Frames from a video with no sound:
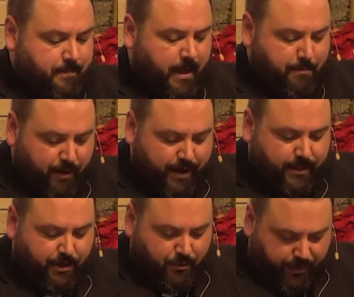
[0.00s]
I pray
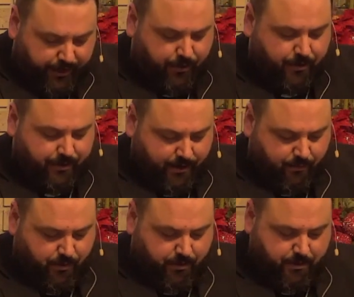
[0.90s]
that you hear that
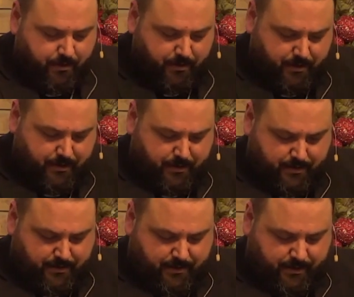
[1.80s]
word
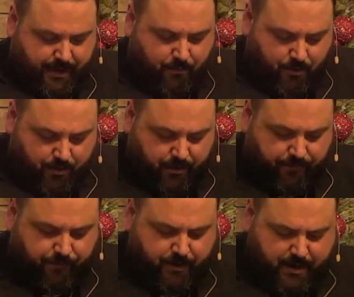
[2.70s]
and that word
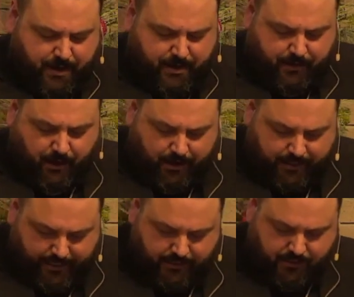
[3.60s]
of God
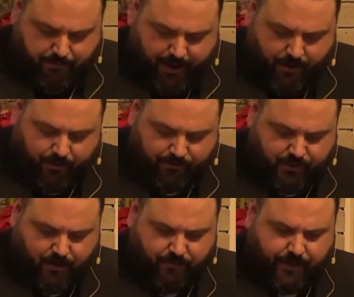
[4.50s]
that is the power of
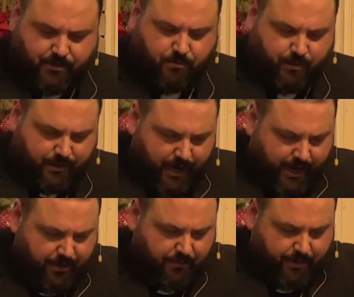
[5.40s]
salvation would
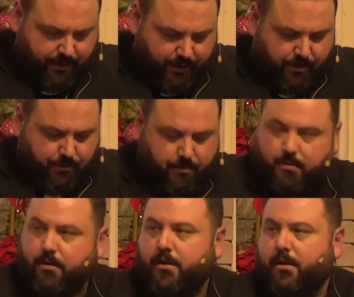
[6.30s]
guide you and lead
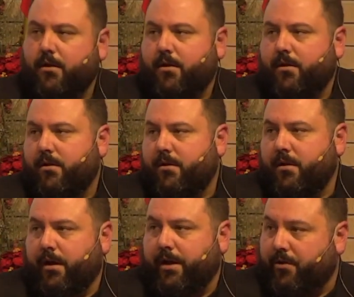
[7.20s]
you
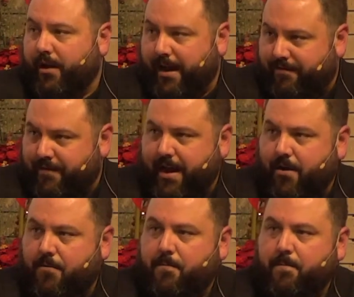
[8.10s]
in your life
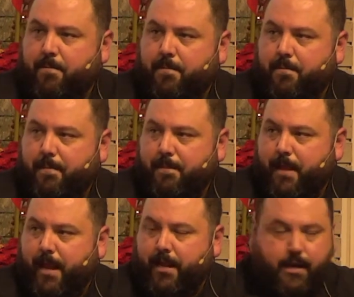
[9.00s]
now
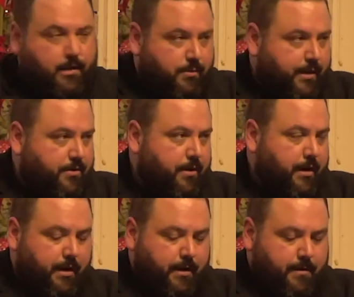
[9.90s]
and into
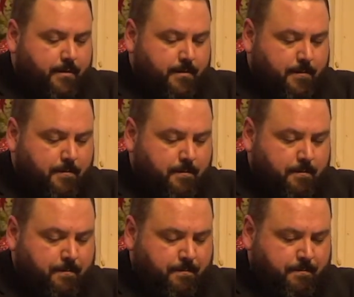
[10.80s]
eternity.
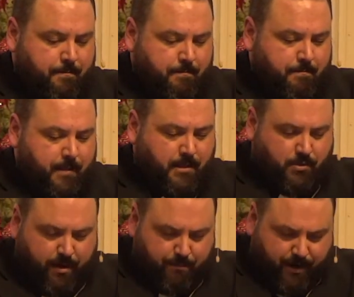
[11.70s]
And
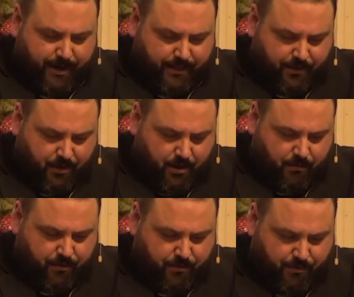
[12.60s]
so I pray that God
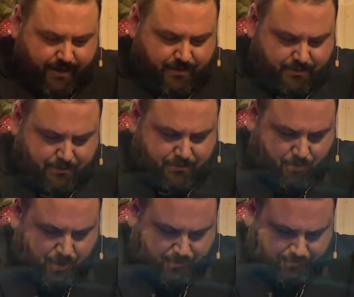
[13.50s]
would grant us to
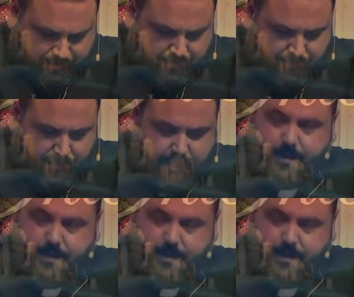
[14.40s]
walk faithfully